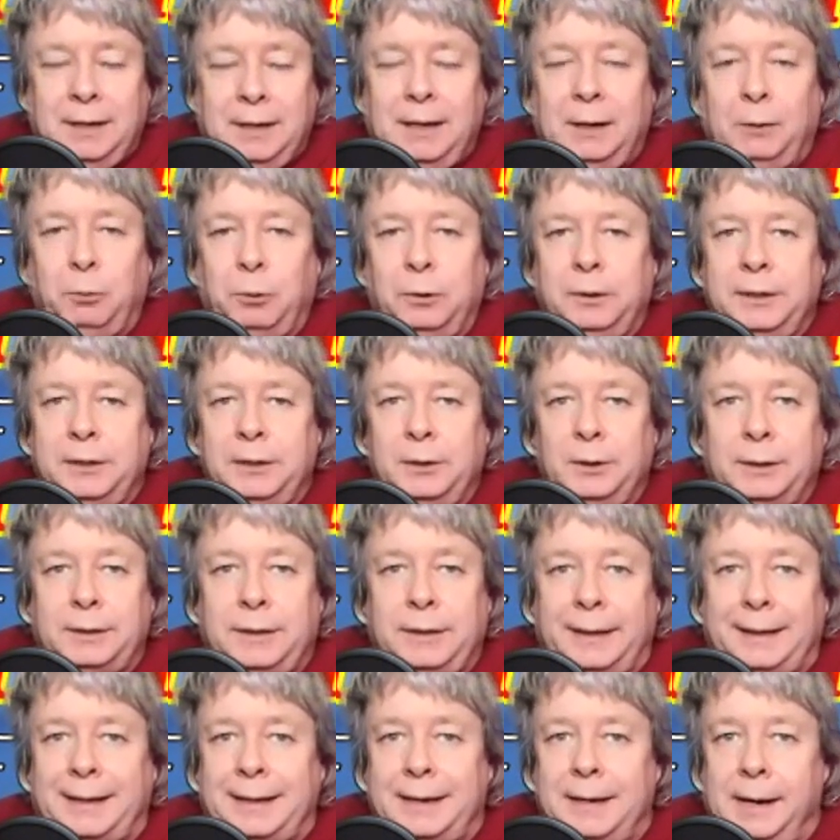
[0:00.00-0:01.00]
It really looked
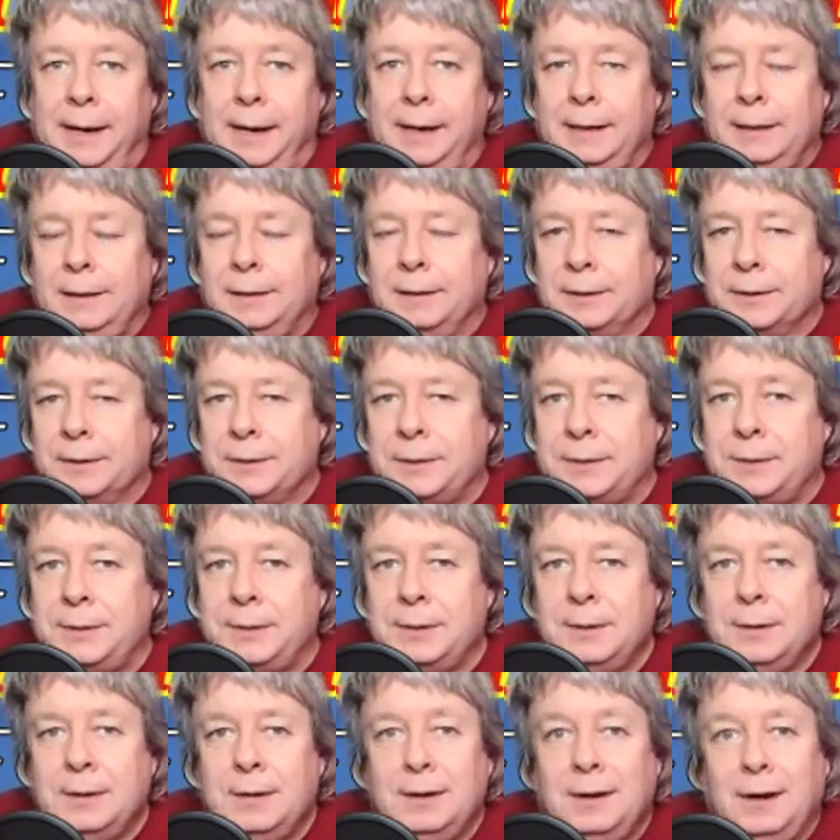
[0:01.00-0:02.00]
like a necklace
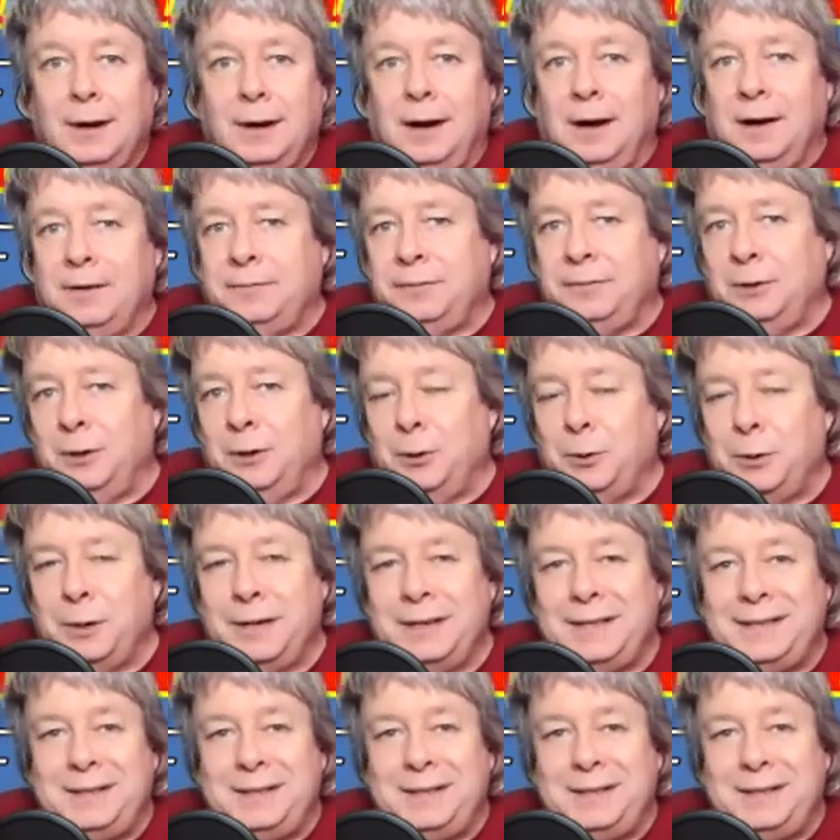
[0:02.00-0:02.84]
floating